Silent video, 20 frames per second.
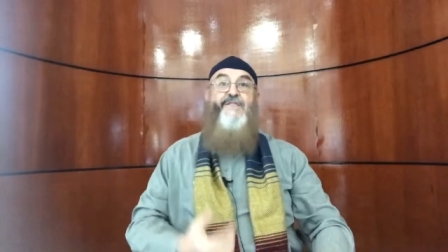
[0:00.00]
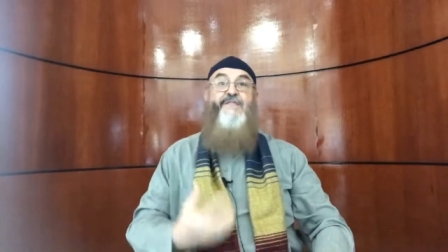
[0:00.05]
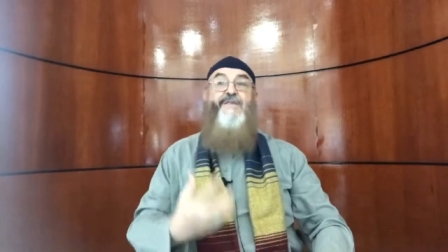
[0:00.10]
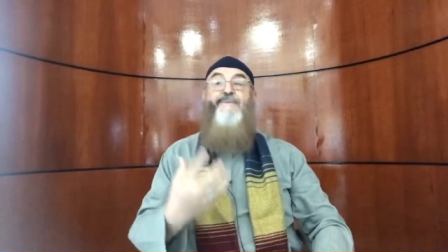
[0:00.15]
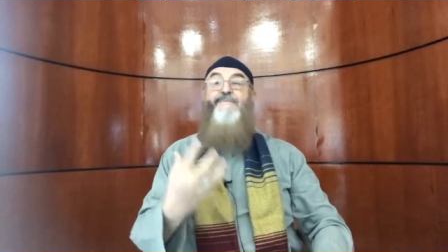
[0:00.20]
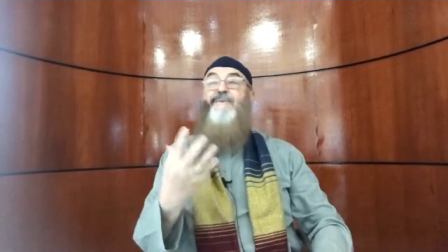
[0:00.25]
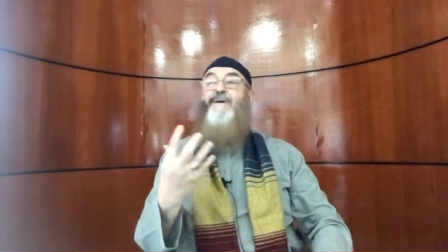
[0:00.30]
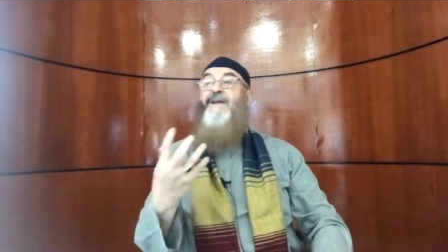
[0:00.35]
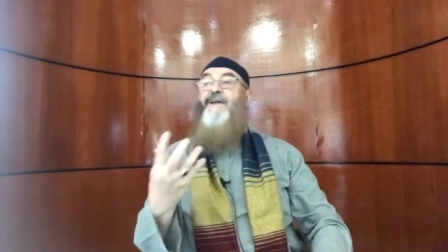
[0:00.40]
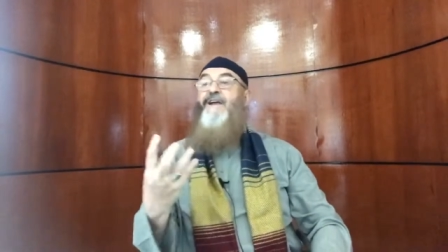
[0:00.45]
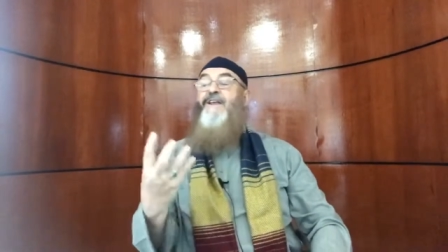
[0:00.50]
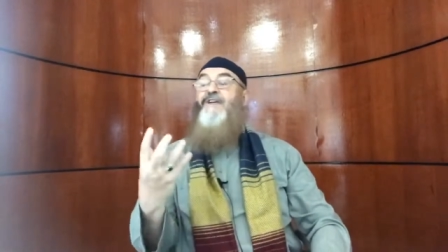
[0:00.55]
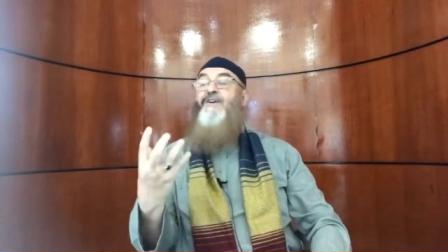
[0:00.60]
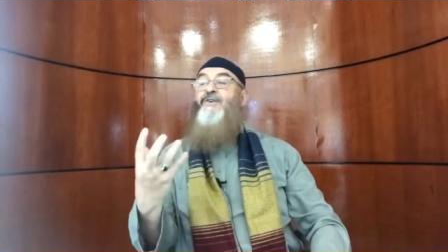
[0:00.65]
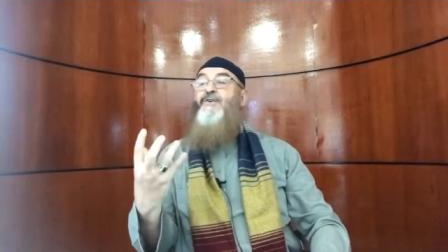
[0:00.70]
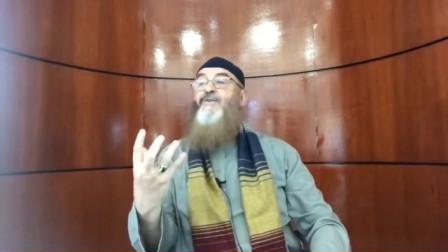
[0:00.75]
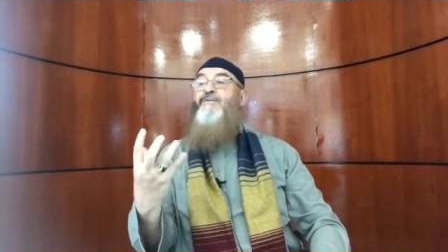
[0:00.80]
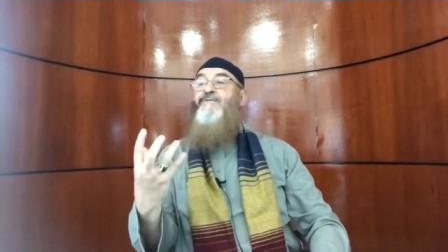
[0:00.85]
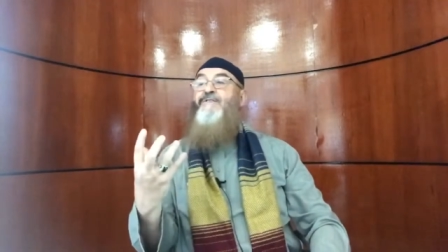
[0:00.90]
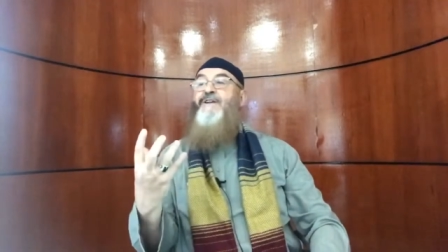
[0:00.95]
the
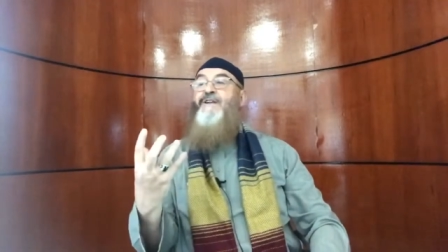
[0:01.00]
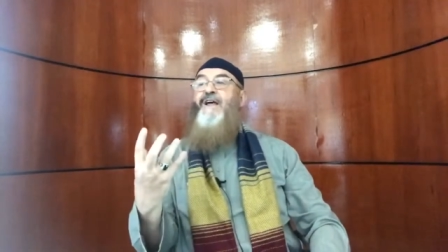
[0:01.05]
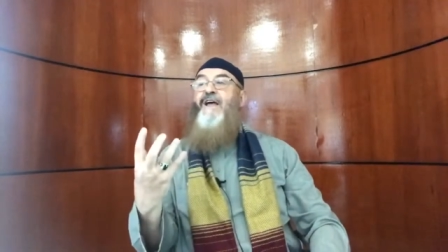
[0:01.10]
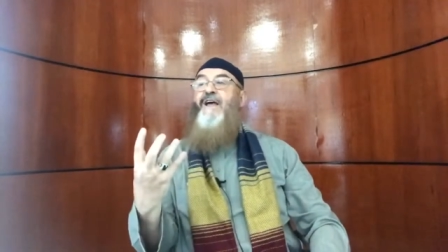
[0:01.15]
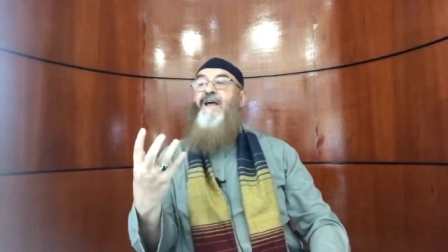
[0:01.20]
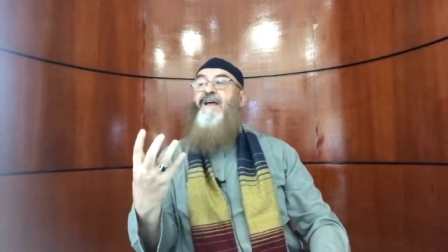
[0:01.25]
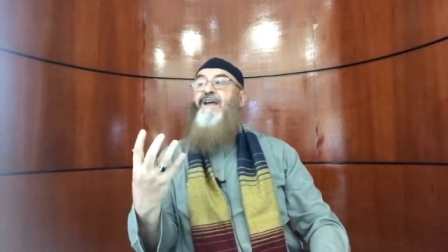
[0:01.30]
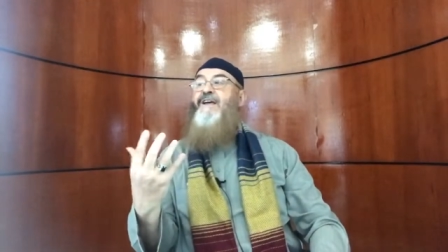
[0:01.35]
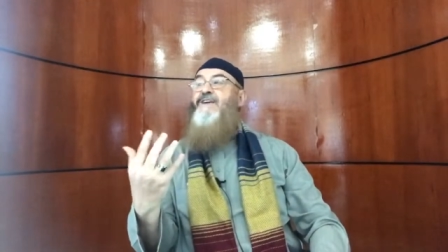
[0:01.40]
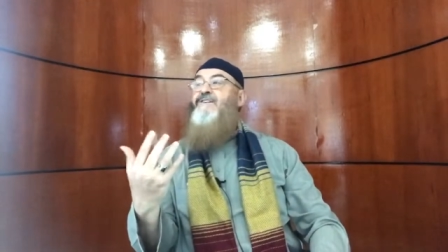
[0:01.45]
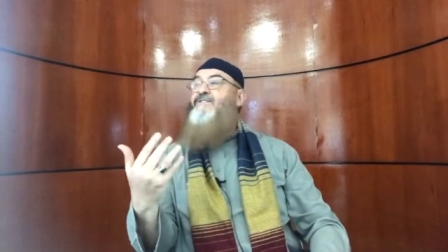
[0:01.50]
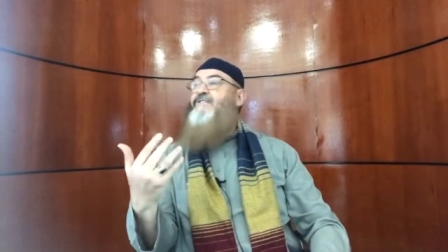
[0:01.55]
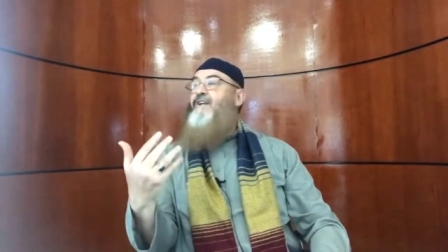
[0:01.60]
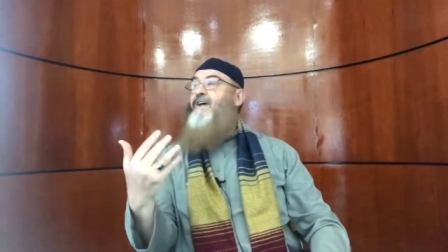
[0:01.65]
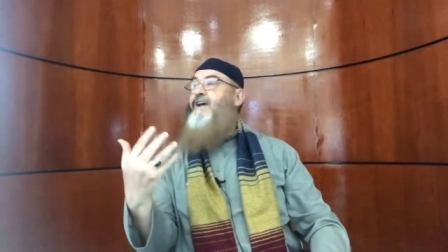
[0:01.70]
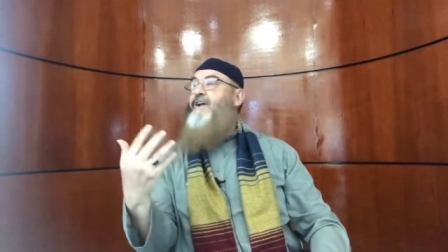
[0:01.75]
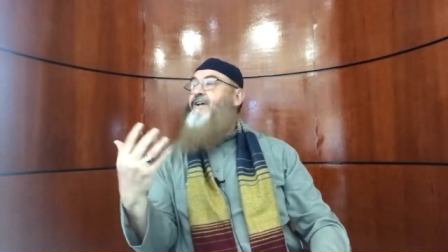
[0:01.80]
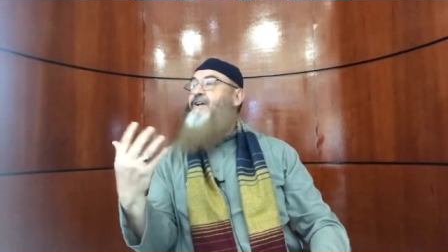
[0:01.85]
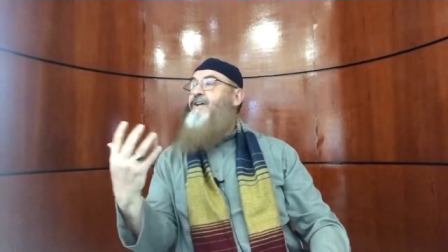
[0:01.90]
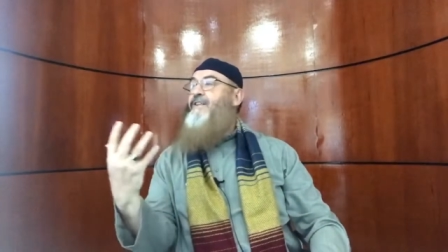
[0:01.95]
beginning of the day is
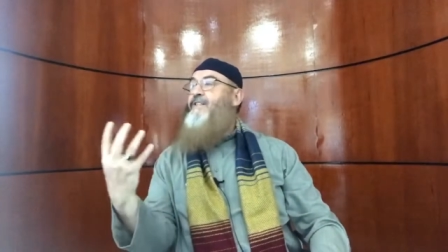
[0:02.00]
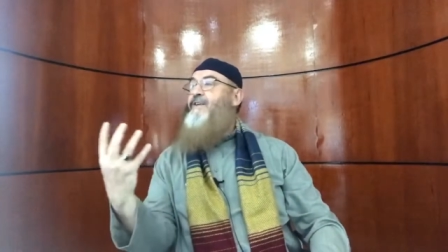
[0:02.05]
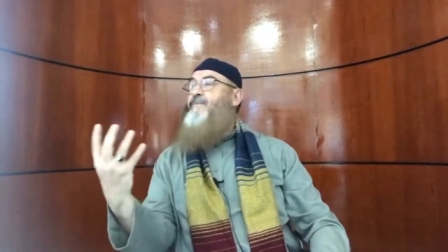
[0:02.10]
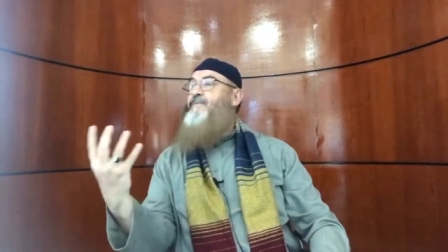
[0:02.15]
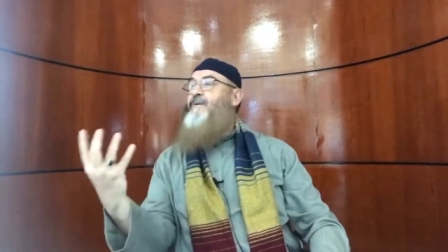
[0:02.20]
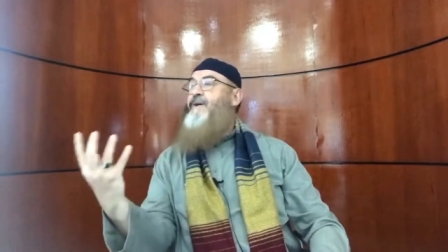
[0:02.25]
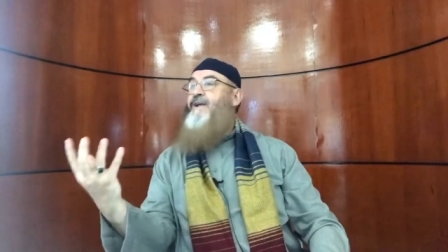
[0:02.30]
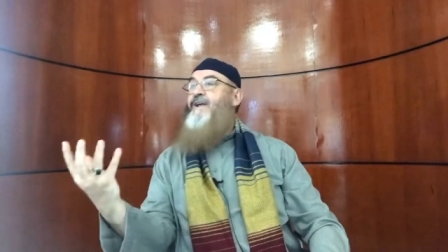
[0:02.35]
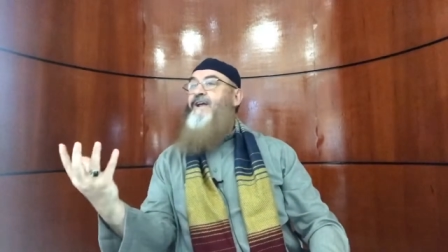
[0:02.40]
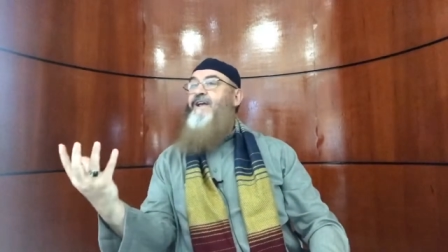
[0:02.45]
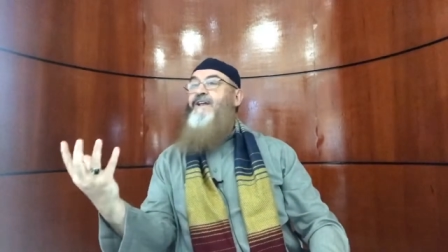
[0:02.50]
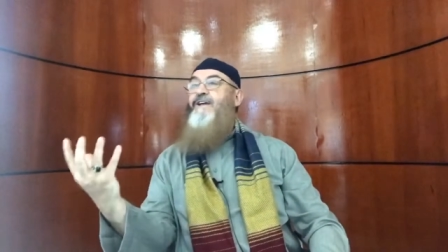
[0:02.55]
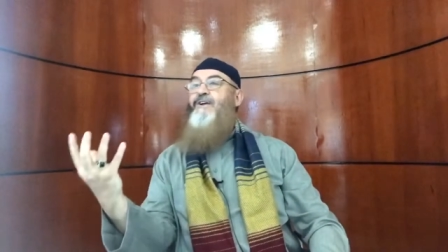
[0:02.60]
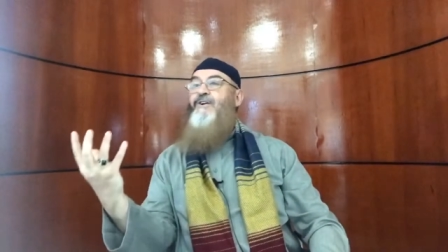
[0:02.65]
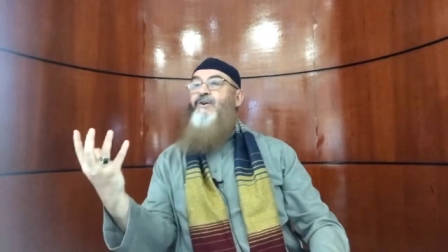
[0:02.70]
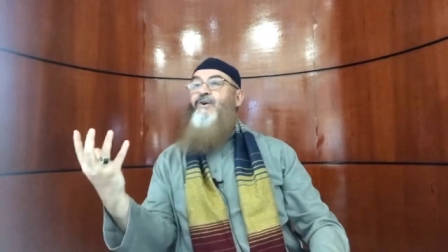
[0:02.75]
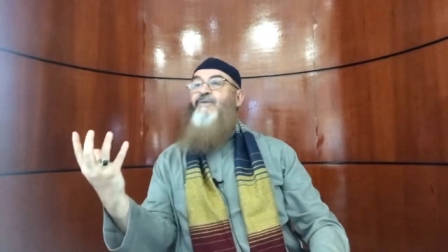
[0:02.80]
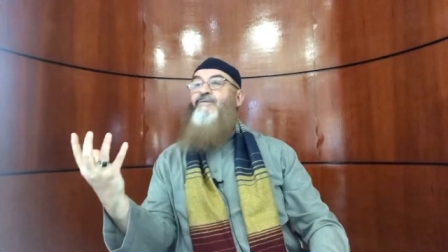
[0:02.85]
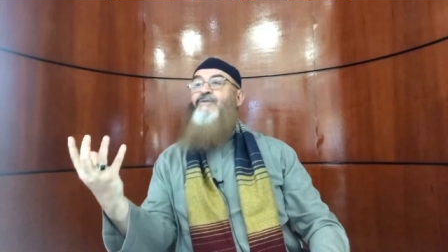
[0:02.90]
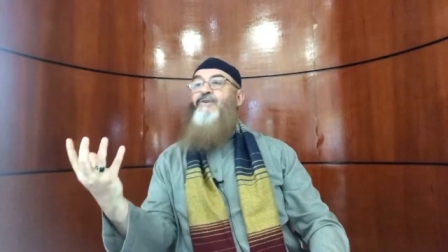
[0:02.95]
like the
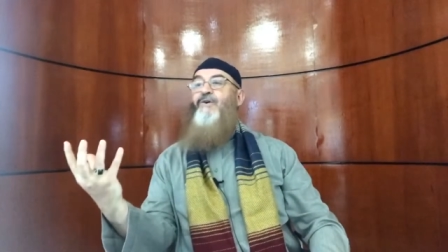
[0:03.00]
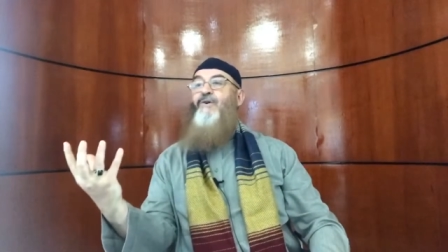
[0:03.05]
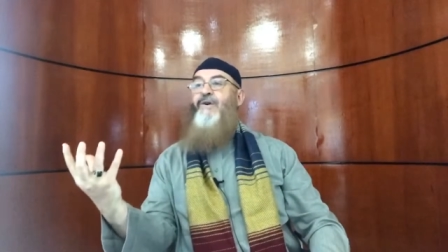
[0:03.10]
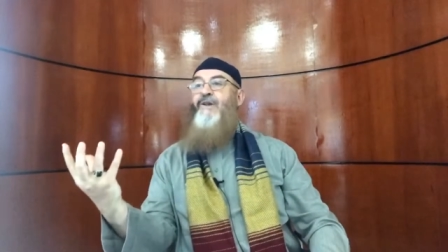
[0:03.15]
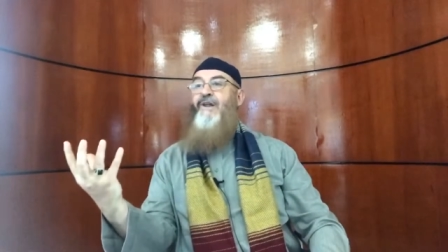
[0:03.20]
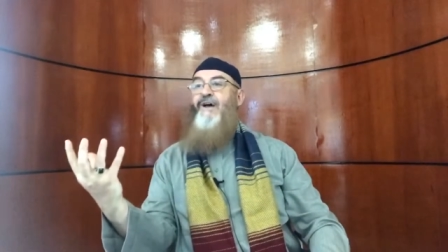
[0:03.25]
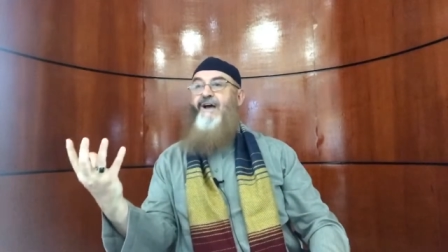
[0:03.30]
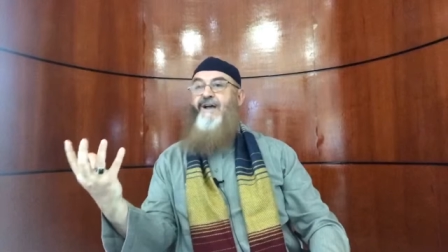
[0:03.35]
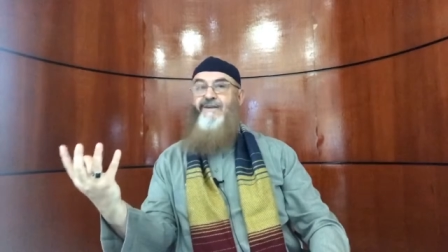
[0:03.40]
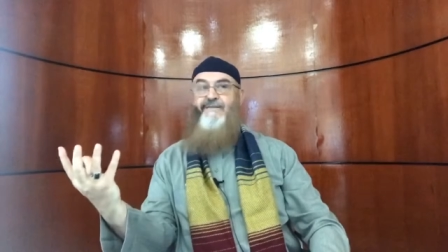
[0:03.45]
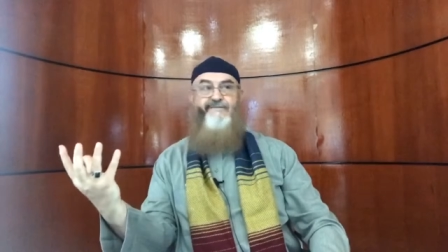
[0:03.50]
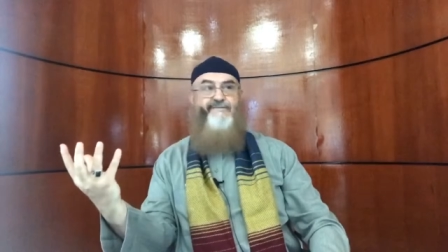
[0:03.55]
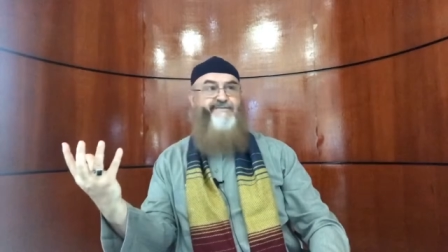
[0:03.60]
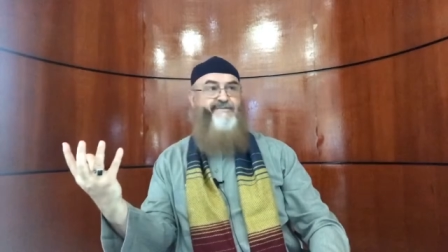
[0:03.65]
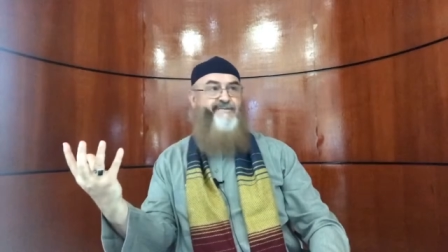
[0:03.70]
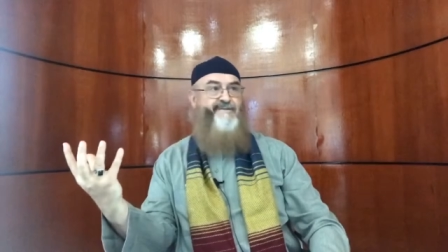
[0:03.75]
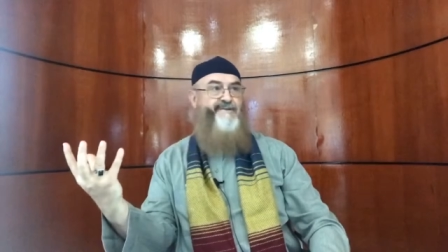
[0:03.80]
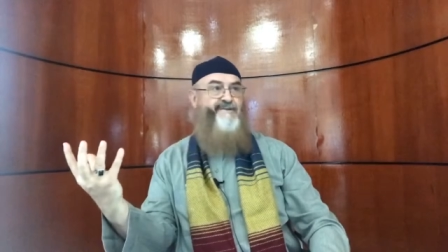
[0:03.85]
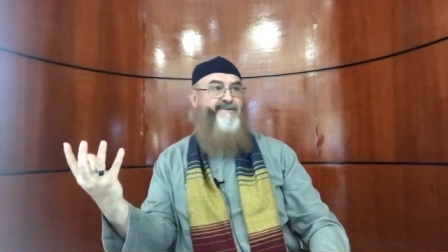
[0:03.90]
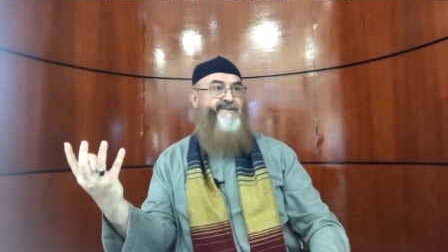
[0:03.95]
beginning of your
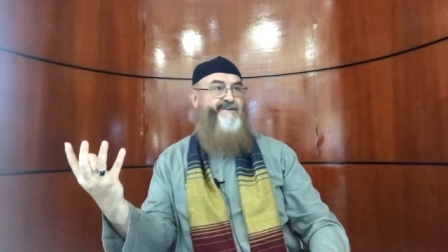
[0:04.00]
life.